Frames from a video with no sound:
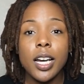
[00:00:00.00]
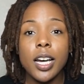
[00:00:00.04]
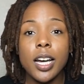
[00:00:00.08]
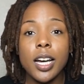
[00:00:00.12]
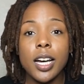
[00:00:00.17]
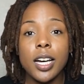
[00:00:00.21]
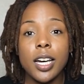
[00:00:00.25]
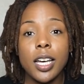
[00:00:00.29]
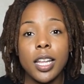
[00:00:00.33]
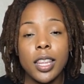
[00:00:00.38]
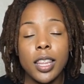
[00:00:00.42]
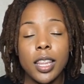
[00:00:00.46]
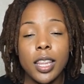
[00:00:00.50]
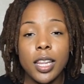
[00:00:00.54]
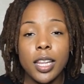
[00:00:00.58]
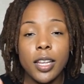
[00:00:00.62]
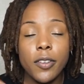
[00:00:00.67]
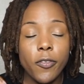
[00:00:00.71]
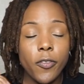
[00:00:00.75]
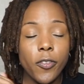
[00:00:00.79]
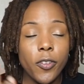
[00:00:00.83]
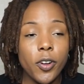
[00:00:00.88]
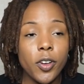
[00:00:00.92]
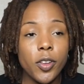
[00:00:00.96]
Uh,
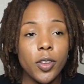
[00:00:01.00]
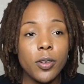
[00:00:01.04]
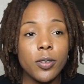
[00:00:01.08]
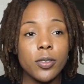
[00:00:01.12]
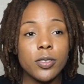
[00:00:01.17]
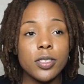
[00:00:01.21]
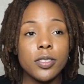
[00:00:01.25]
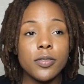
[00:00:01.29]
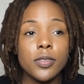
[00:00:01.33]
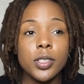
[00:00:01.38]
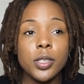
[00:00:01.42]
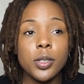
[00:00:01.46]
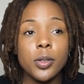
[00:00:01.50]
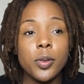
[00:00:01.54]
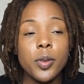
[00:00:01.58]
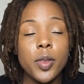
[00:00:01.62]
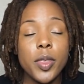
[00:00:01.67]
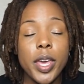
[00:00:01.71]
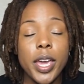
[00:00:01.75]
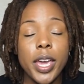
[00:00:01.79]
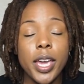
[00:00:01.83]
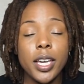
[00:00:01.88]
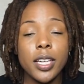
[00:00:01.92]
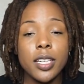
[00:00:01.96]
for those of you
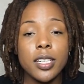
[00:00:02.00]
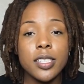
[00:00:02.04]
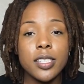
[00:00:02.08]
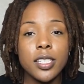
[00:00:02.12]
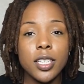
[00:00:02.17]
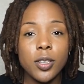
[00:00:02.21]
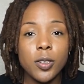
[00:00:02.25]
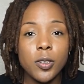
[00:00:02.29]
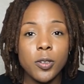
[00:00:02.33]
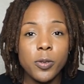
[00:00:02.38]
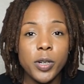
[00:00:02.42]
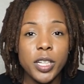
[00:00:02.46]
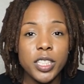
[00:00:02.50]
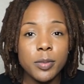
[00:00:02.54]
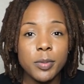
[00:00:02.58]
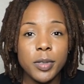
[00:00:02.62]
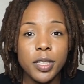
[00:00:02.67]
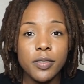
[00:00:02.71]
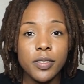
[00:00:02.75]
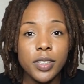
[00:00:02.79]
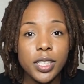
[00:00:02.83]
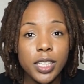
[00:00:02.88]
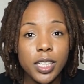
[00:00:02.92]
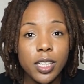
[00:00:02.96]
that continue to watch
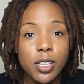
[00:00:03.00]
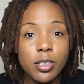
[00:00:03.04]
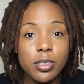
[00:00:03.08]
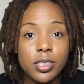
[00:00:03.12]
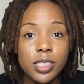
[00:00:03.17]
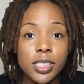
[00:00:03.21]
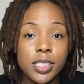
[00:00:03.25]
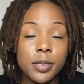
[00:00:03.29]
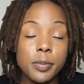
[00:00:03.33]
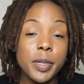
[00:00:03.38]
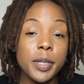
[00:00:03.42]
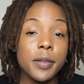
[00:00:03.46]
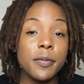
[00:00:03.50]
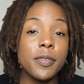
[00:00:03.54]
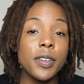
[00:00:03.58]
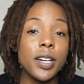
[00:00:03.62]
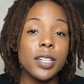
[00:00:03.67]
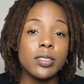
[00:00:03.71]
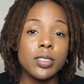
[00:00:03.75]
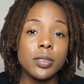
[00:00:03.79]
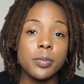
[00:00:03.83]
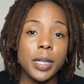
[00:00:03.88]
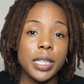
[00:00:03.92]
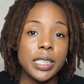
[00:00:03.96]
my videos and have been
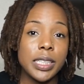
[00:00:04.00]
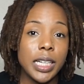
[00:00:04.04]
following